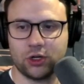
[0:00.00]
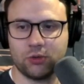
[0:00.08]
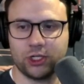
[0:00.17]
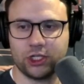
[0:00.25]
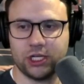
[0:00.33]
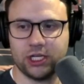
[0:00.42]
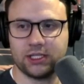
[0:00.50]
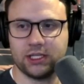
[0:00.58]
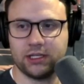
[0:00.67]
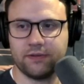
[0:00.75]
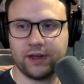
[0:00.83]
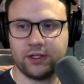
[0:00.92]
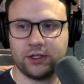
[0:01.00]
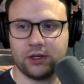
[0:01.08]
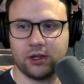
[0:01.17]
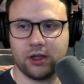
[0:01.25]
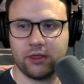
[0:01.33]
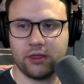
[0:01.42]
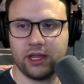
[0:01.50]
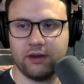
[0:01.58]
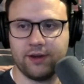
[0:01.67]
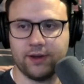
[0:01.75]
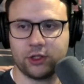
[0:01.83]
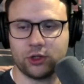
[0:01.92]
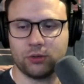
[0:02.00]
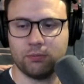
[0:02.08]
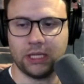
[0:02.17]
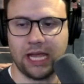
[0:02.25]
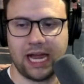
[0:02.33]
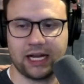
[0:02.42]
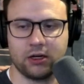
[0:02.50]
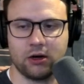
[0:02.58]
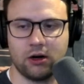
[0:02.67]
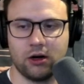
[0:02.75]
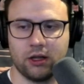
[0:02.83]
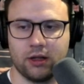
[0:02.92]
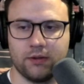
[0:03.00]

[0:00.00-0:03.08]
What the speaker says: which is the Defender, the Adventurer Blackguard.